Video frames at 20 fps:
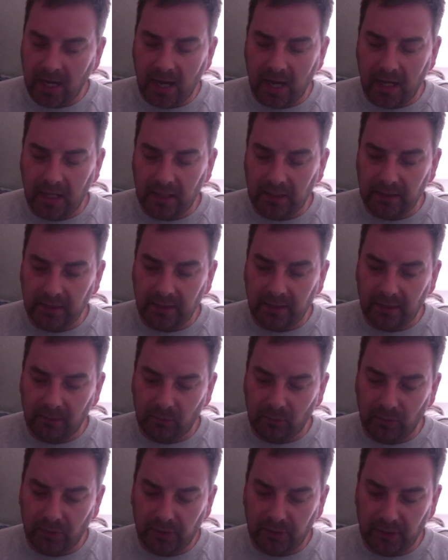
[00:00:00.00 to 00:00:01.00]
and
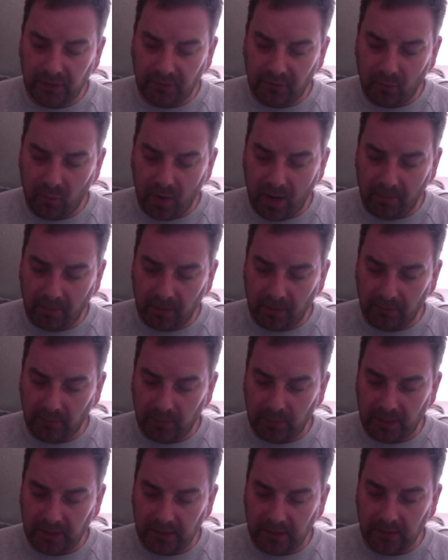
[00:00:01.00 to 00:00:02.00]
then we'll see if the RAM
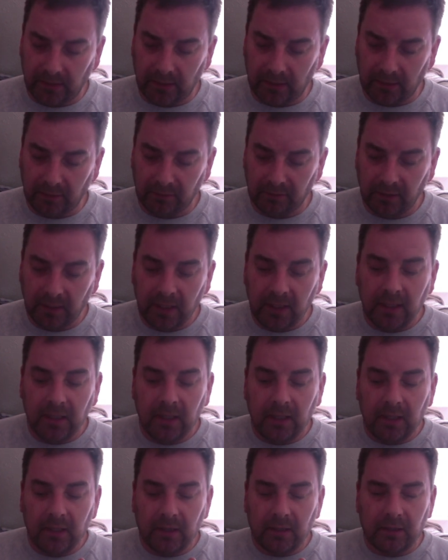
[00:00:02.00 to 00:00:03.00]
comes back to life.
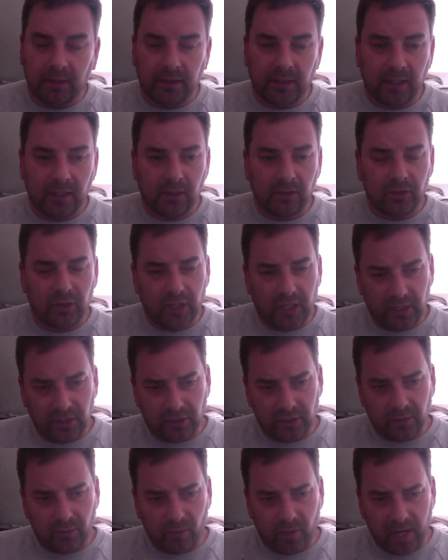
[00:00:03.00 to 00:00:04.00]
Then I'll
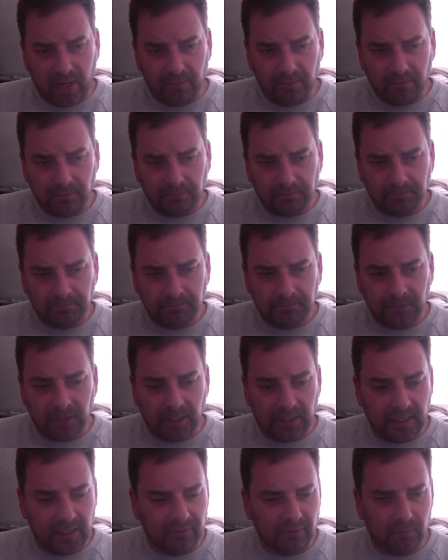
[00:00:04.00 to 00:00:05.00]
change the RAM,
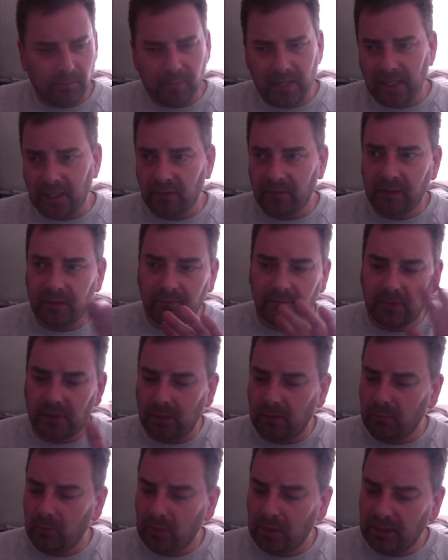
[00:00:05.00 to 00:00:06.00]
I have a bag of it
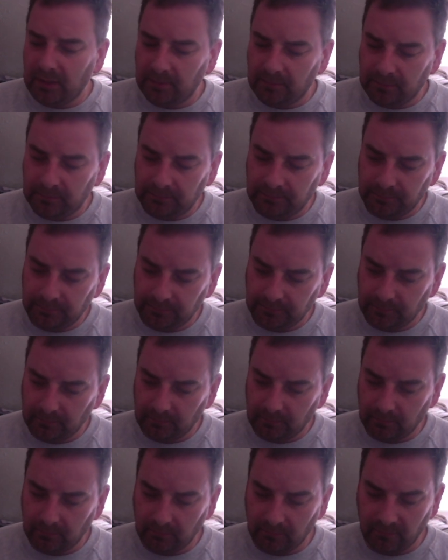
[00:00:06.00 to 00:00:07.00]
somewhere,
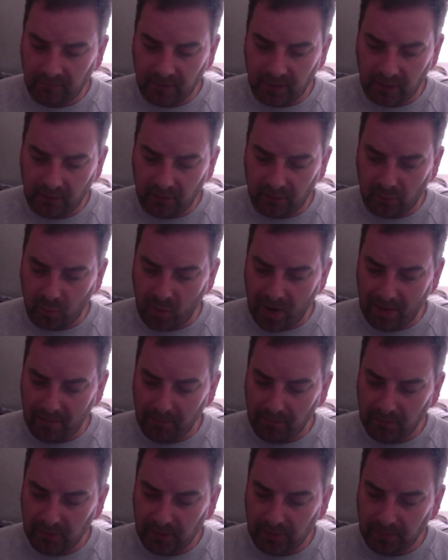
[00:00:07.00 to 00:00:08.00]
various
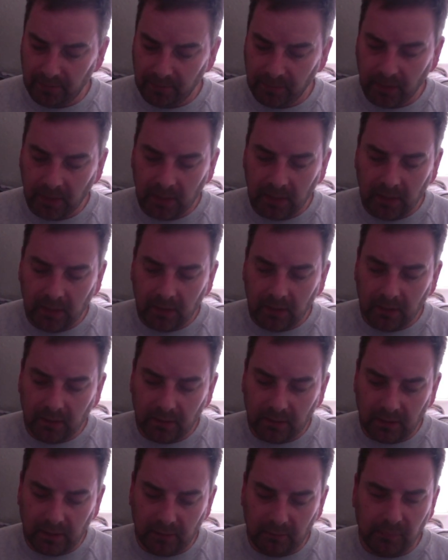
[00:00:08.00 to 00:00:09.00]
RAMs.
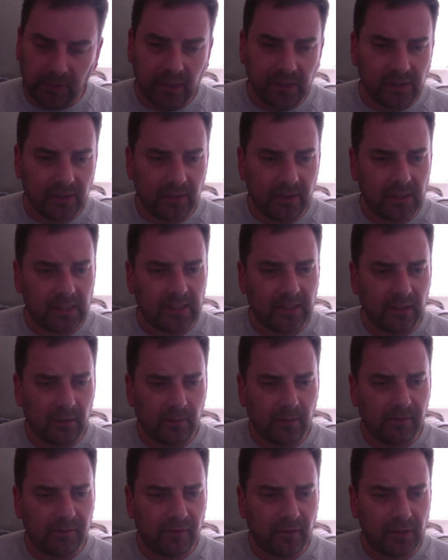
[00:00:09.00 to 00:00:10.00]
The Blizzard is a
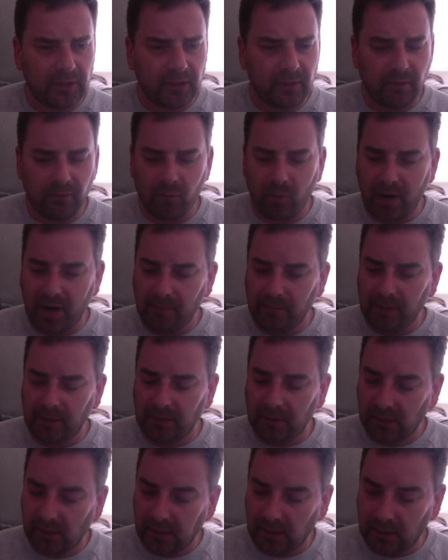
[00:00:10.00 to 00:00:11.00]
little bit fussy with RAM,
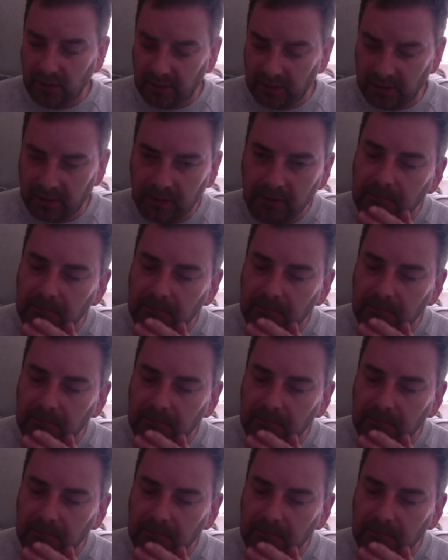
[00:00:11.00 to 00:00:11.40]
it does like